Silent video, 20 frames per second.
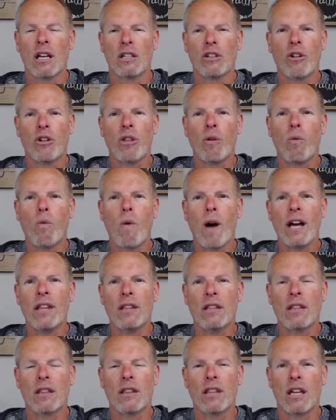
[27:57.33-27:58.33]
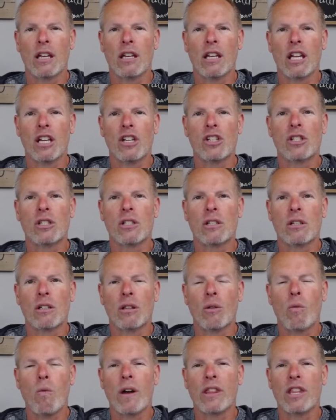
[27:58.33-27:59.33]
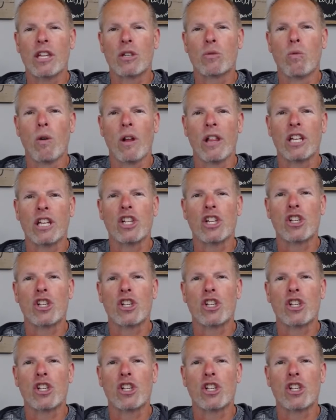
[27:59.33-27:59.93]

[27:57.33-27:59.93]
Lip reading: you're the one that's willing to